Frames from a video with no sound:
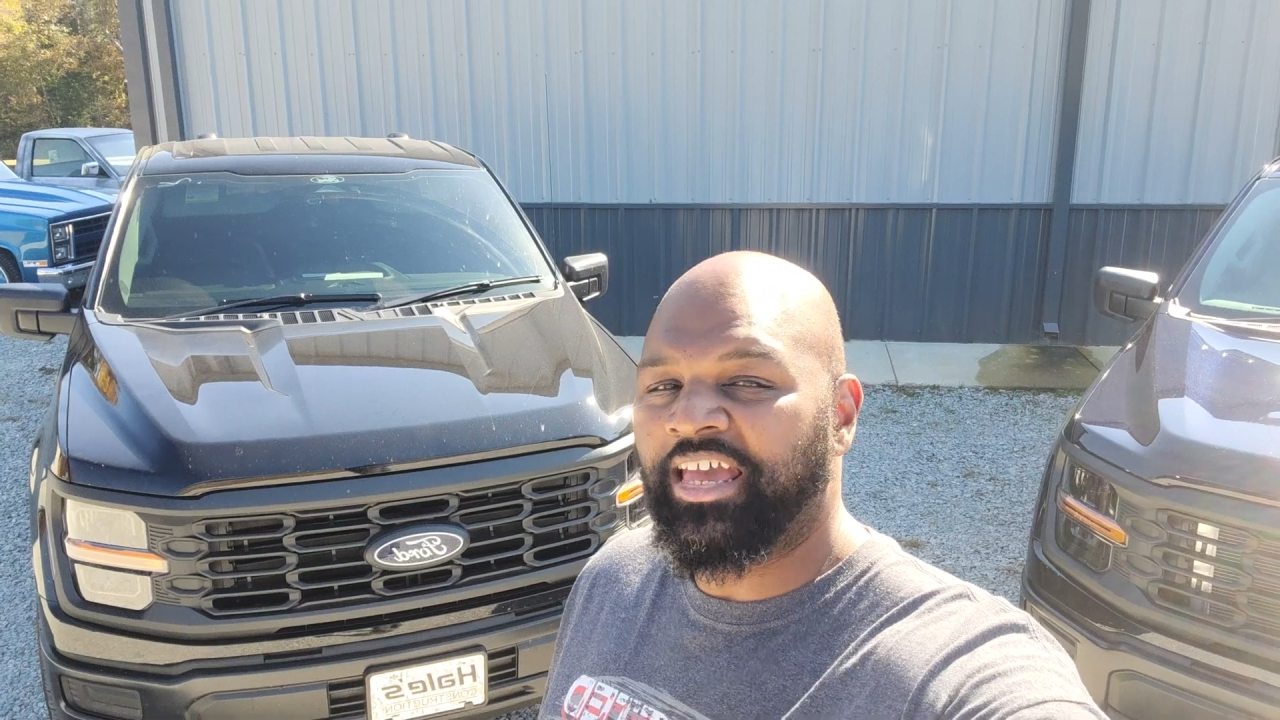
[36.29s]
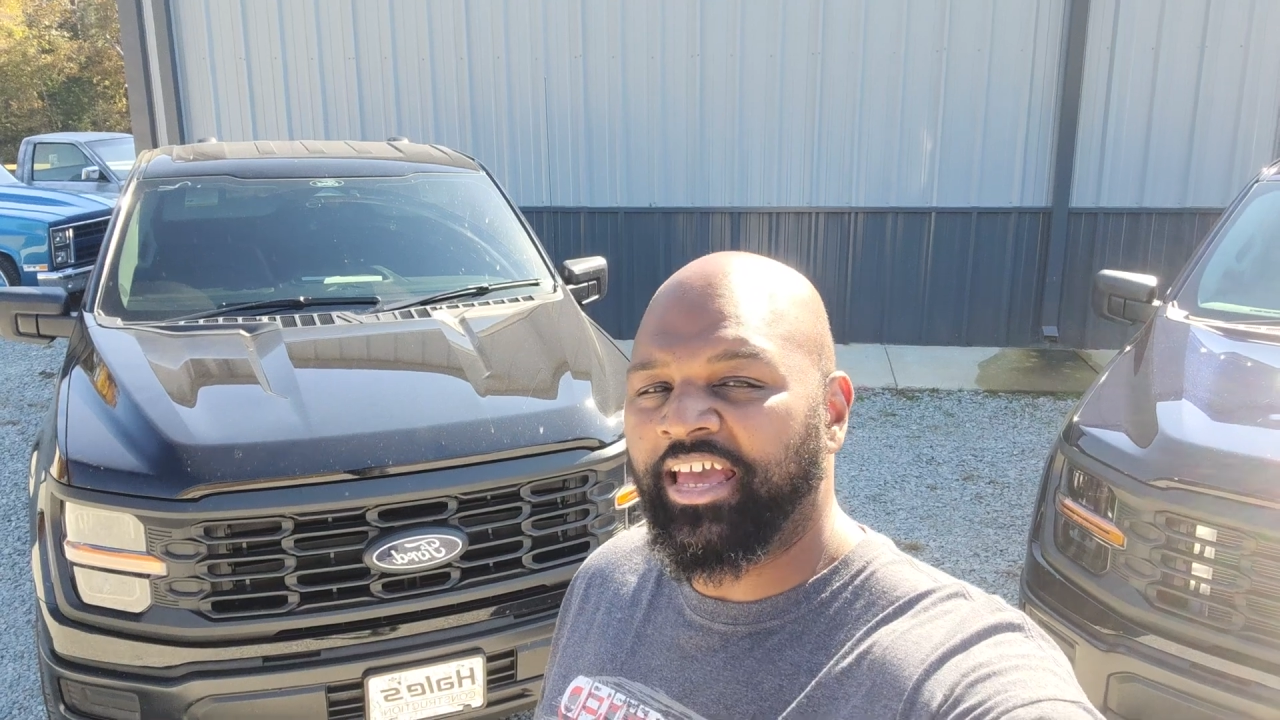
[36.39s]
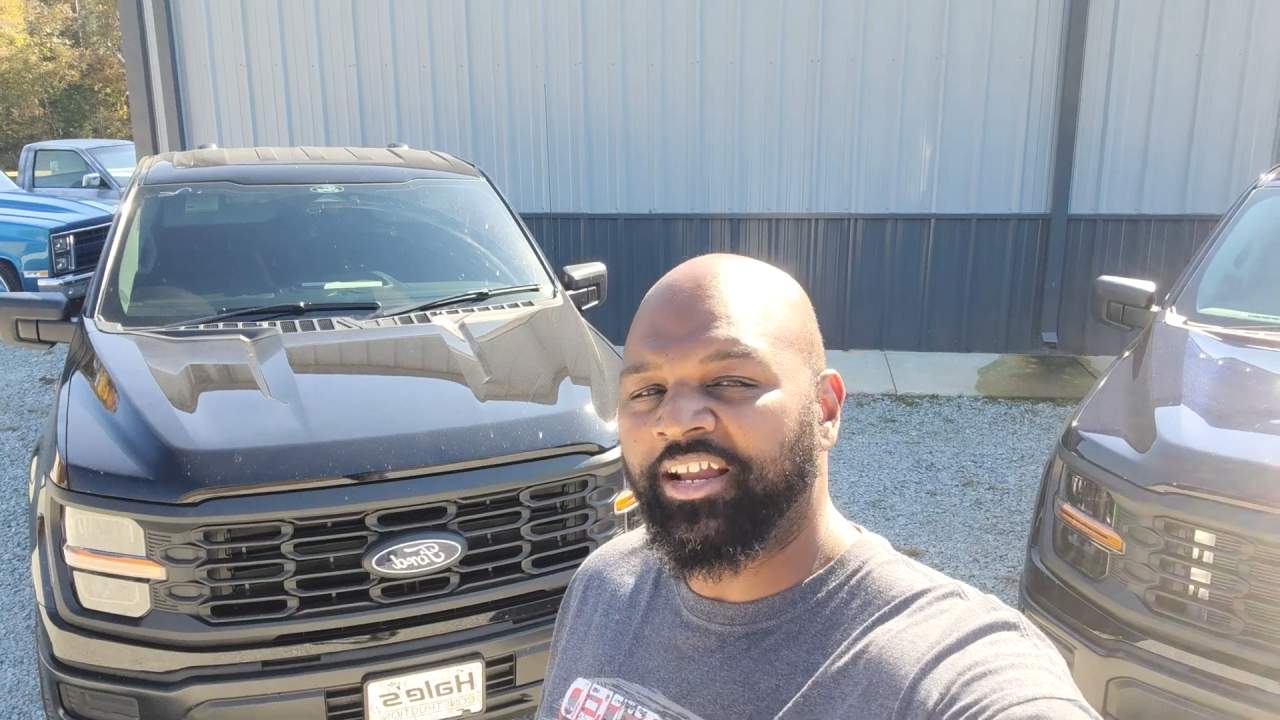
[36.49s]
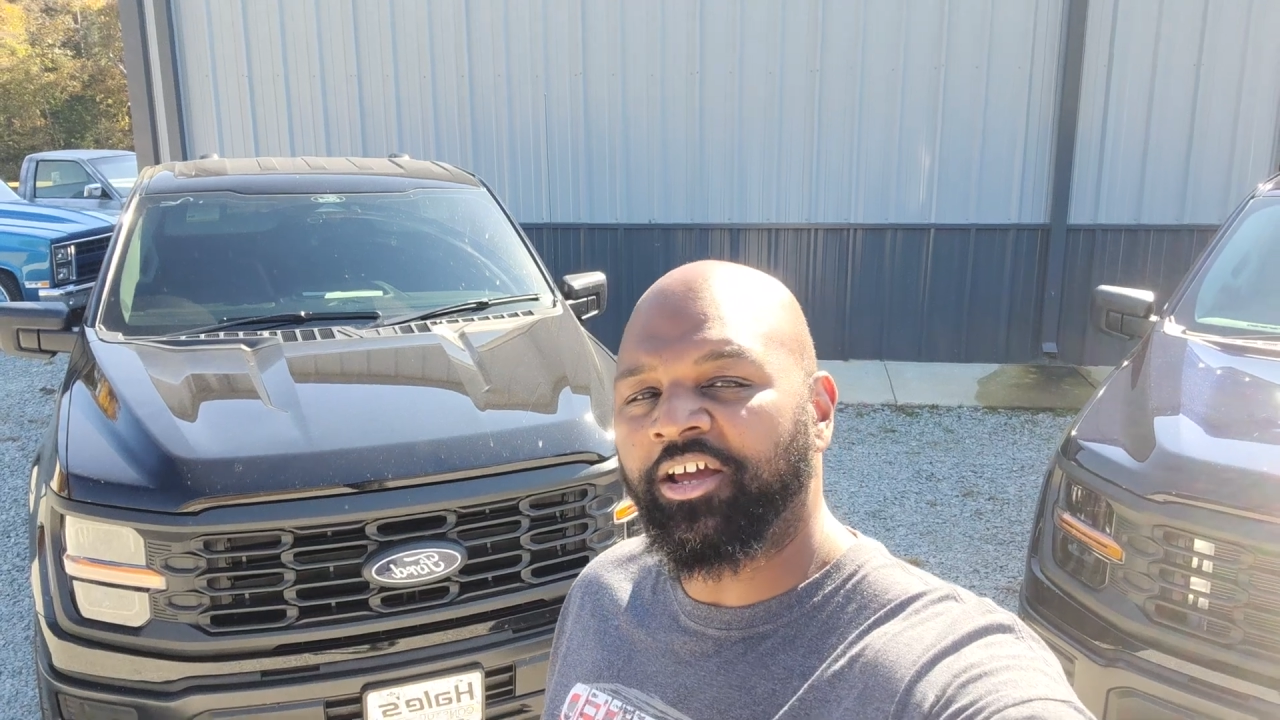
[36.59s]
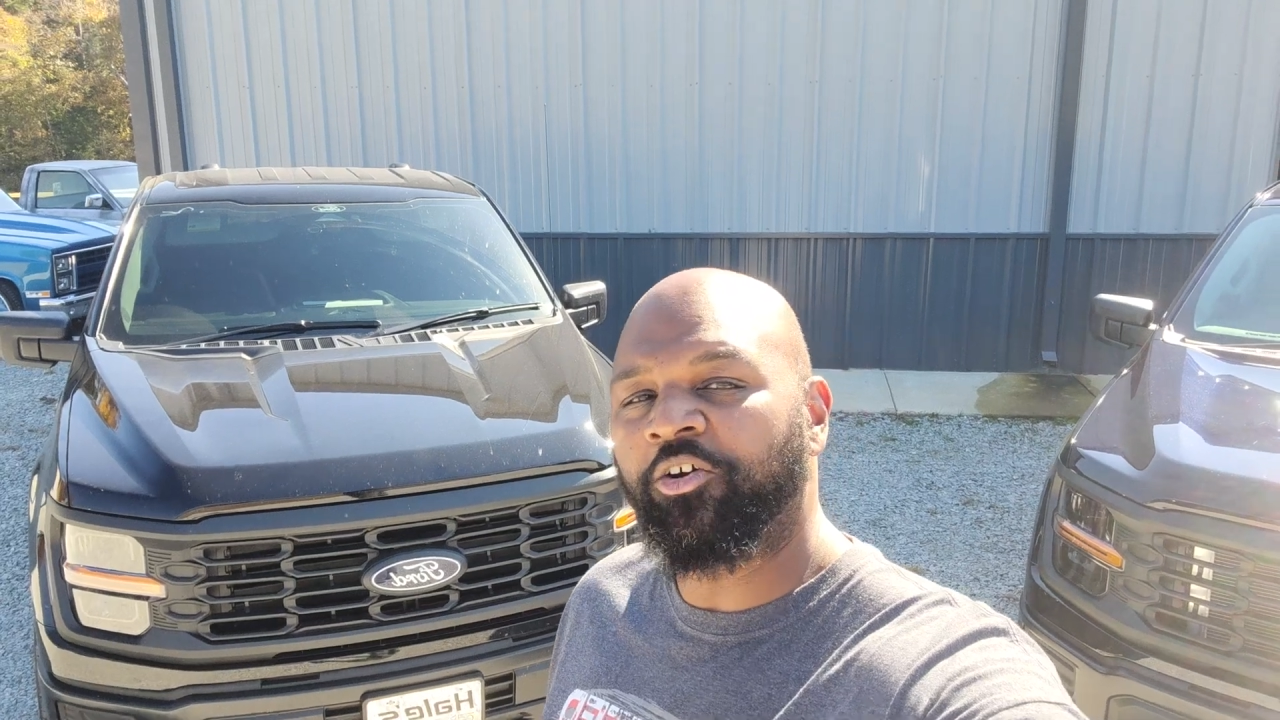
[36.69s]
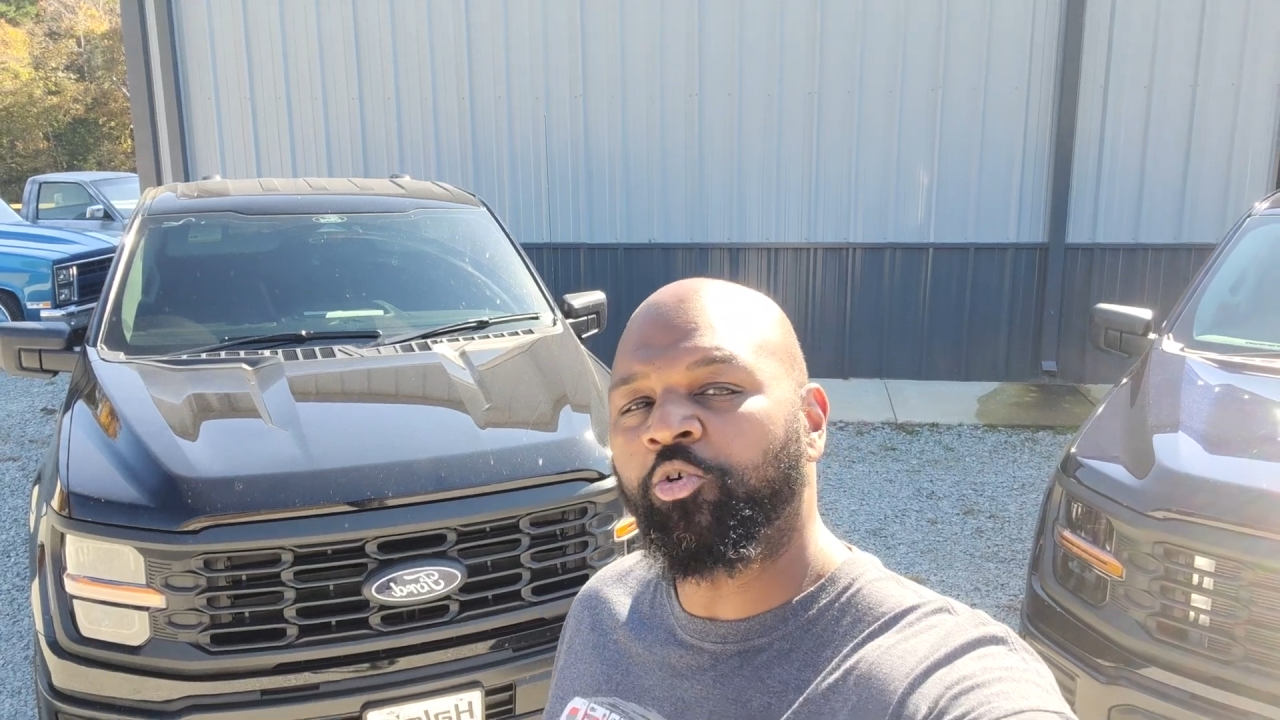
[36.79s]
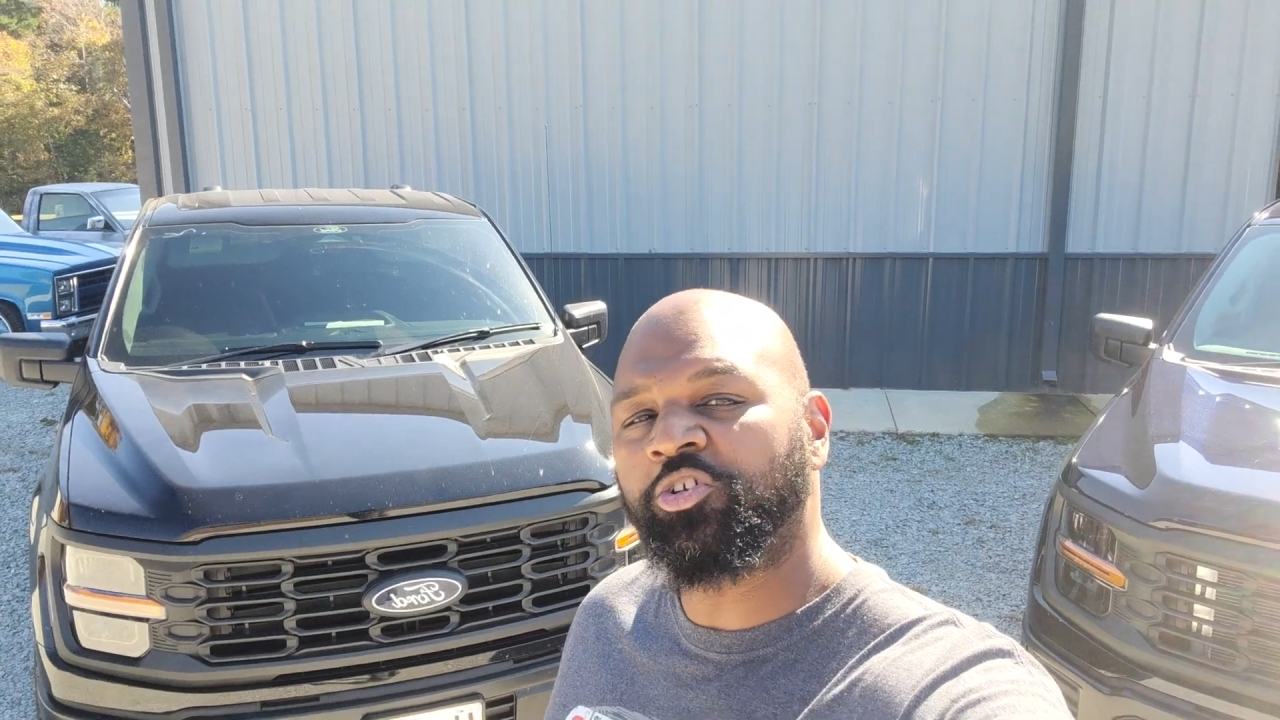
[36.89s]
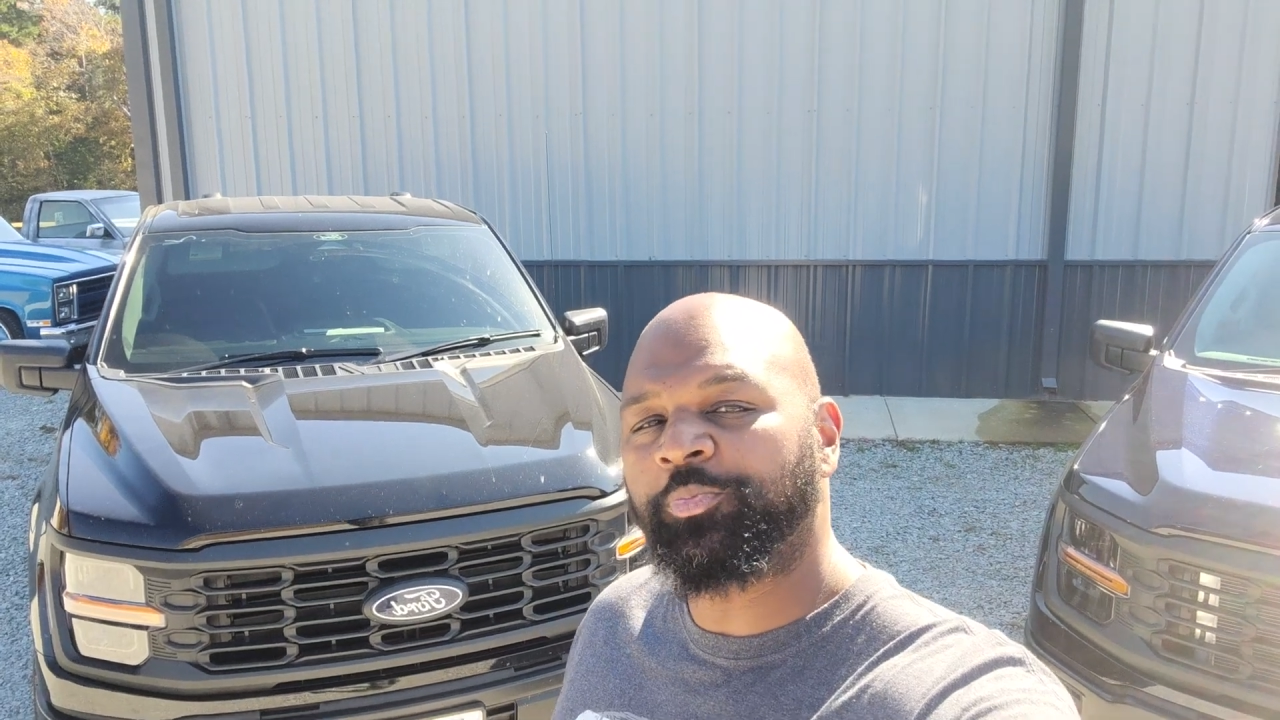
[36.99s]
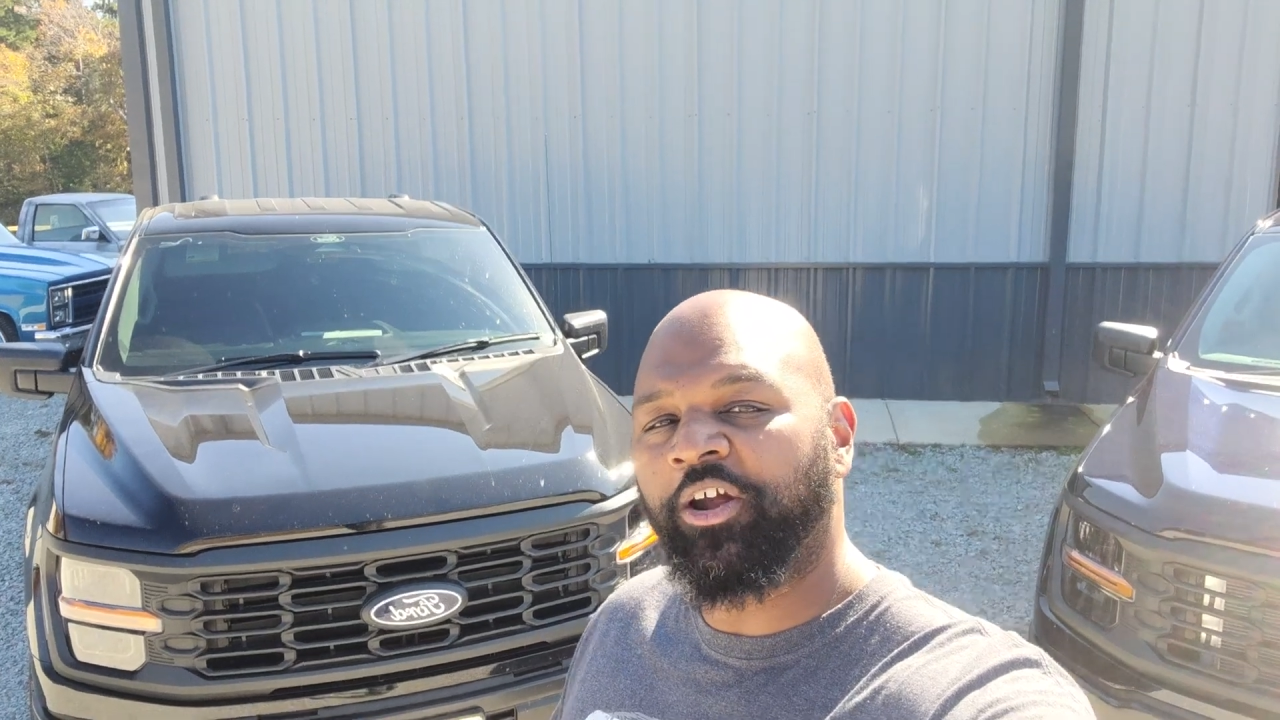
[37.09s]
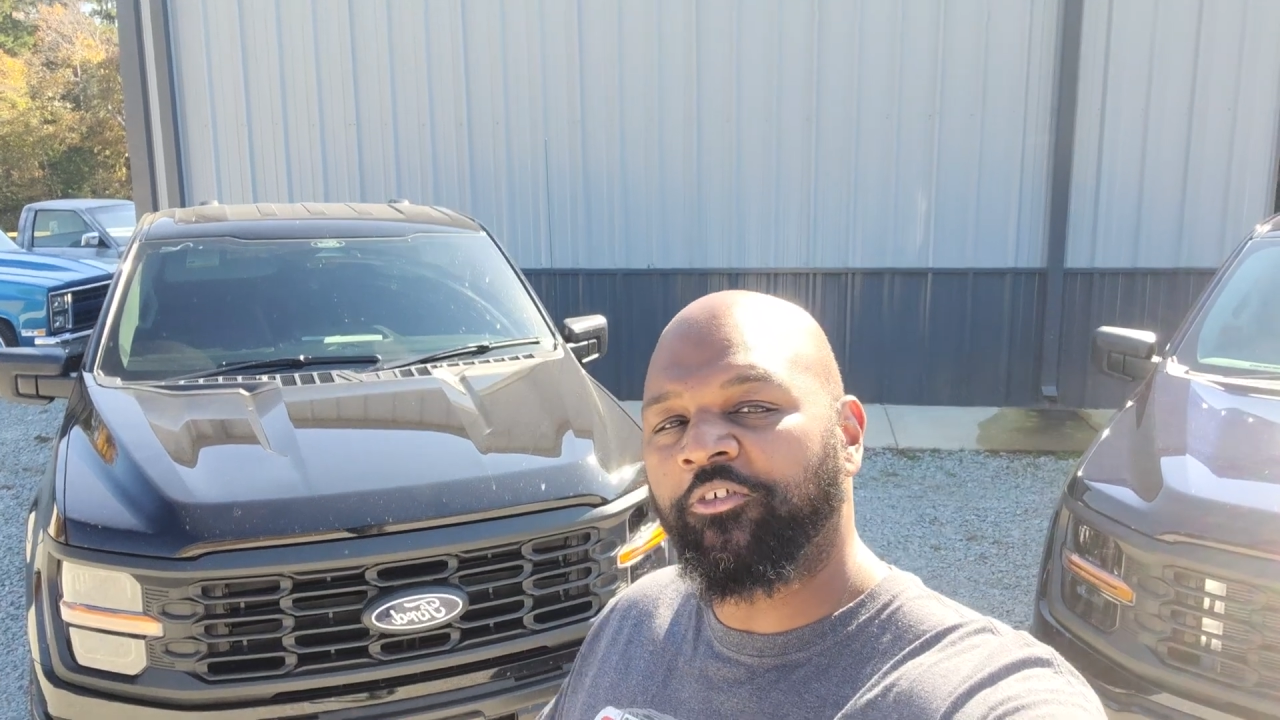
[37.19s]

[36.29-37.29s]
at a horsepower